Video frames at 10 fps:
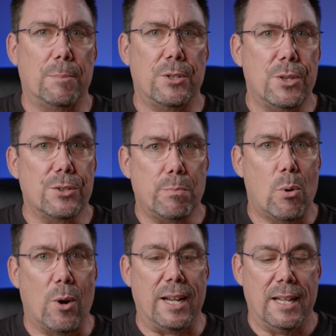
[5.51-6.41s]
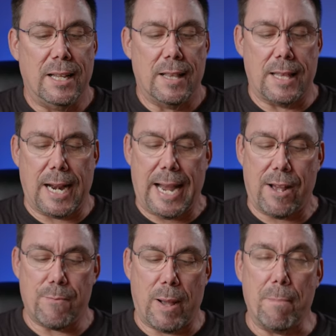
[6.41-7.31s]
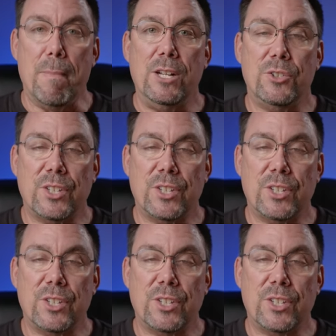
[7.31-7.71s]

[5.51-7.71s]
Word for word: up to this point that I have my menu